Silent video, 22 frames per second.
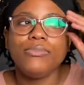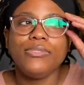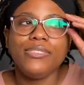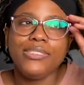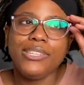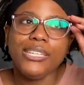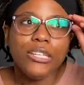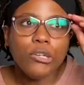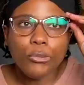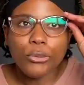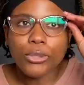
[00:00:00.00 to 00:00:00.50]

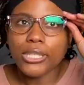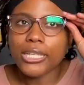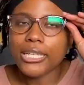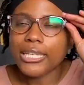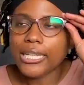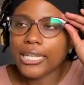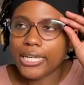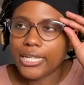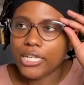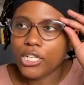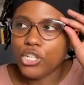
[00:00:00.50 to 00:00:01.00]
didn't really
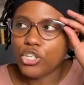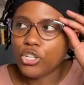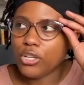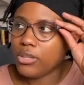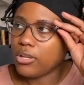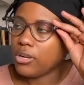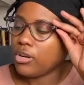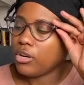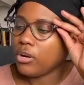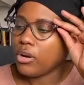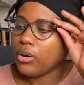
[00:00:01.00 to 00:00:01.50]
like each
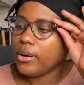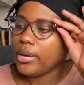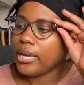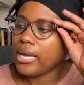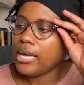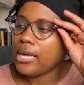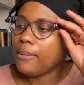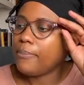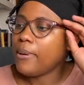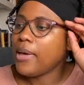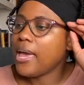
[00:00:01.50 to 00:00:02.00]
other growing
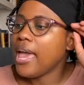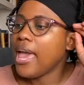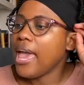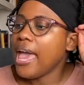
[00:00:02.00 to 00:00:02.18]
up.